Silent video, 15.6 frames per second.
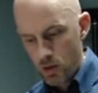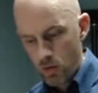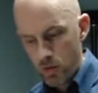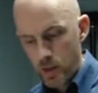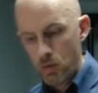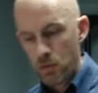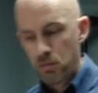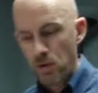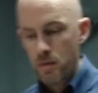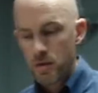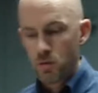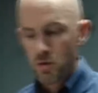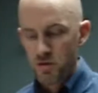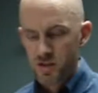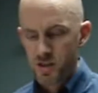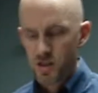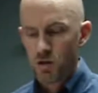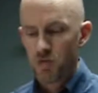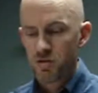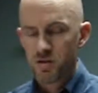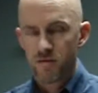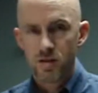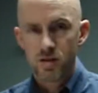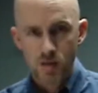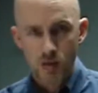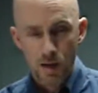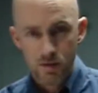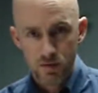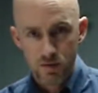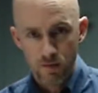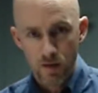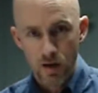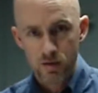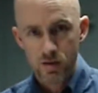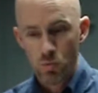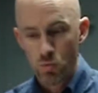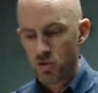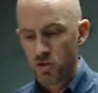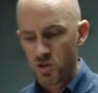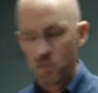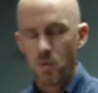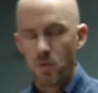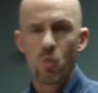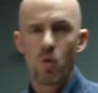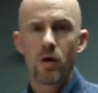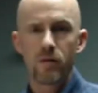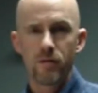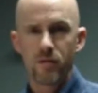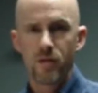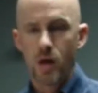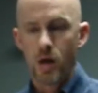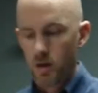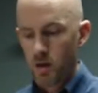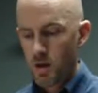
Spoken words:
they would probably do a series of these types of events. It wouldn't just be one thing.